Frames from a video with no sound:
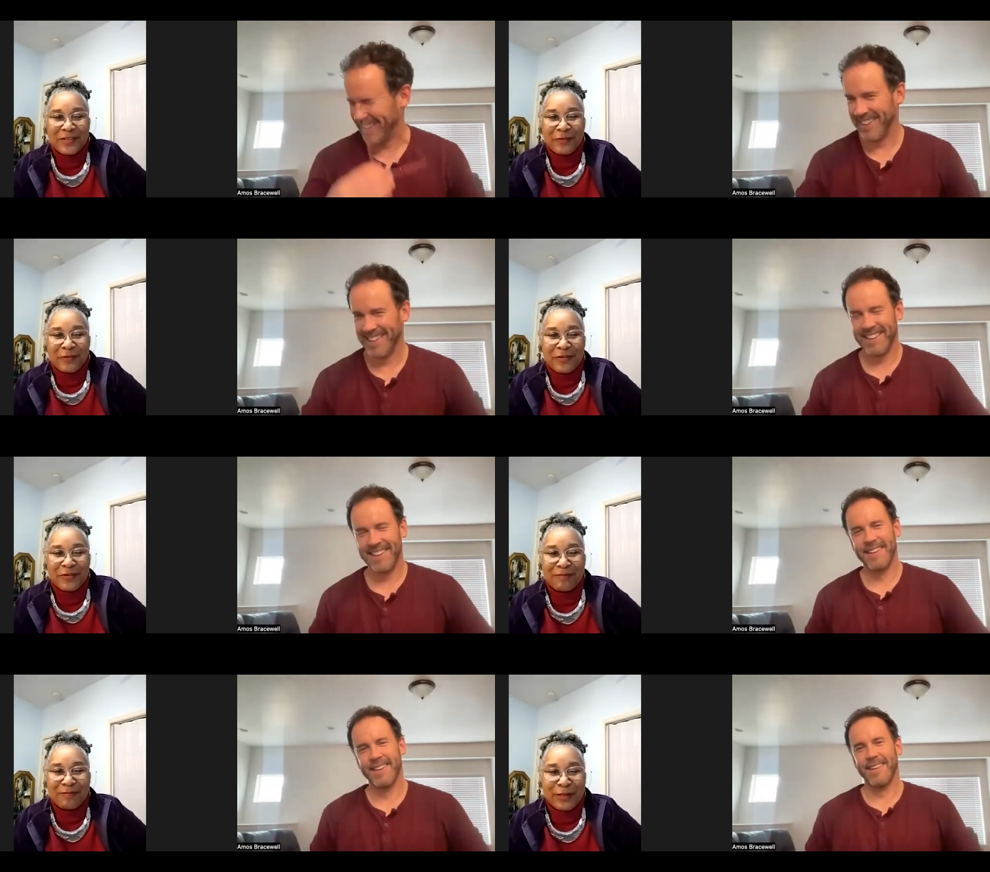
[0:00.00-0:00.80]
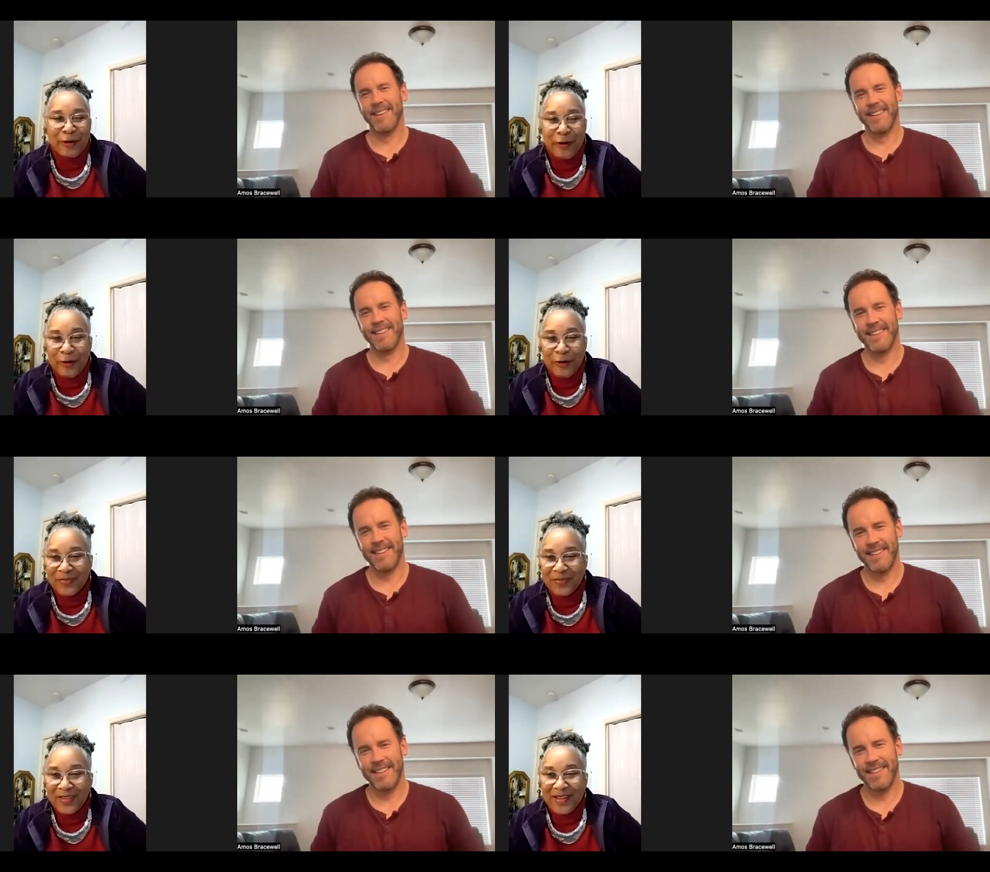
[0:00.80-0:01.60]
Speaker 1: career was a blur.
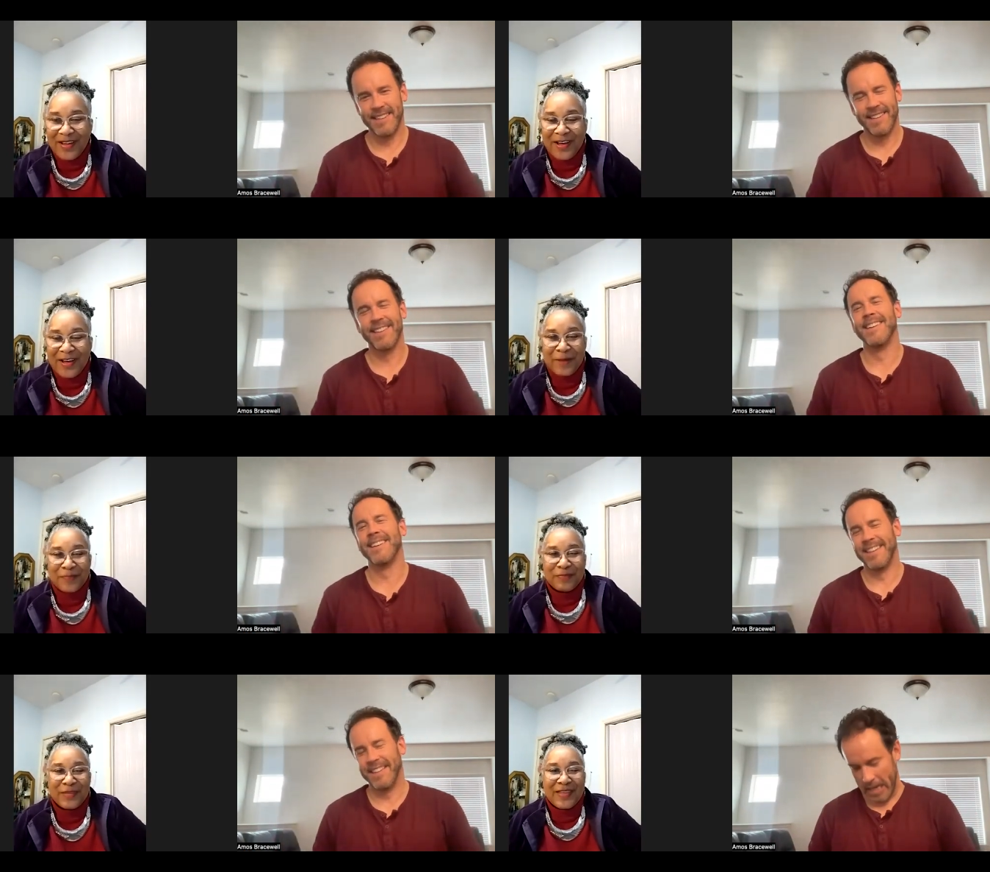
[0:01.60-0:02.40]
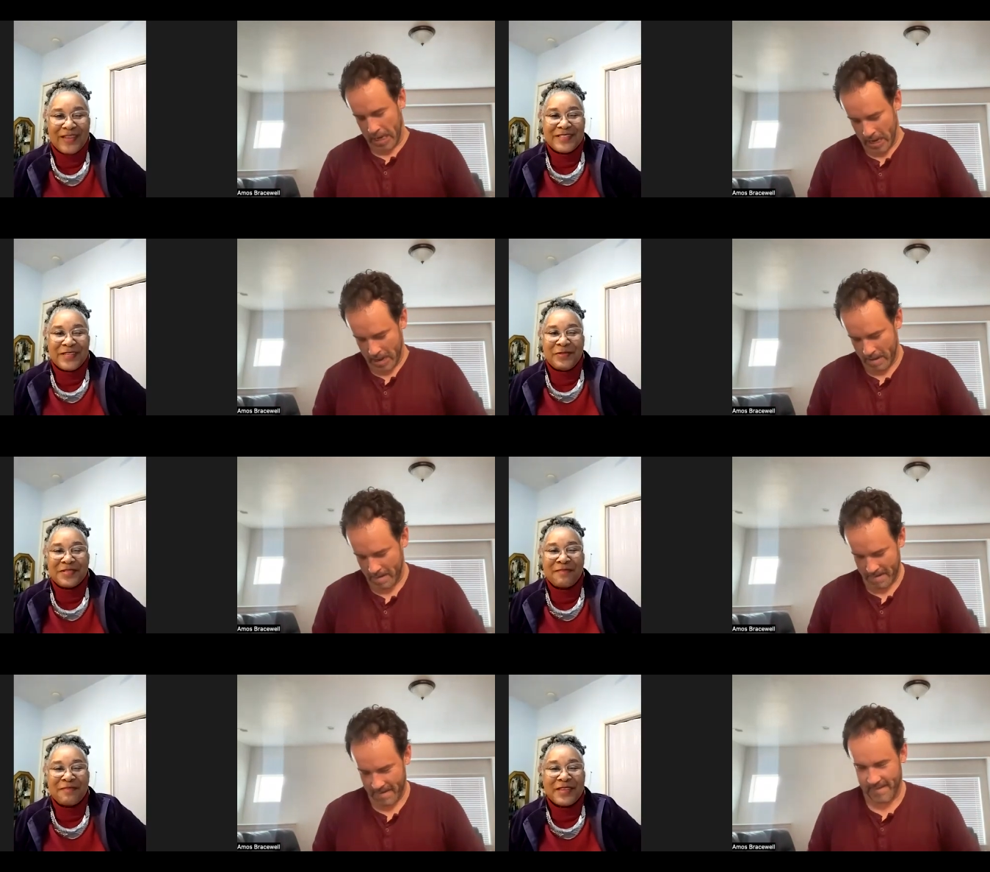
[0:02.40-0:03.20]
Um, because it
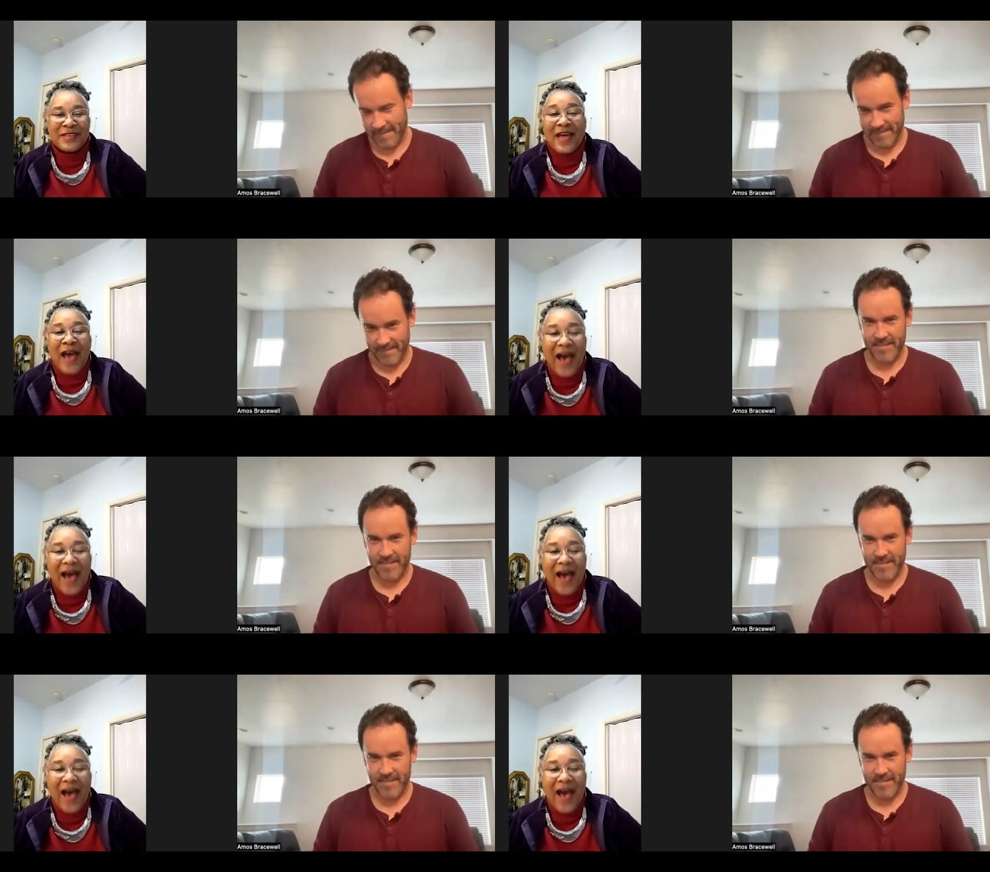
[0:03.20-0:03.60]
was a mix.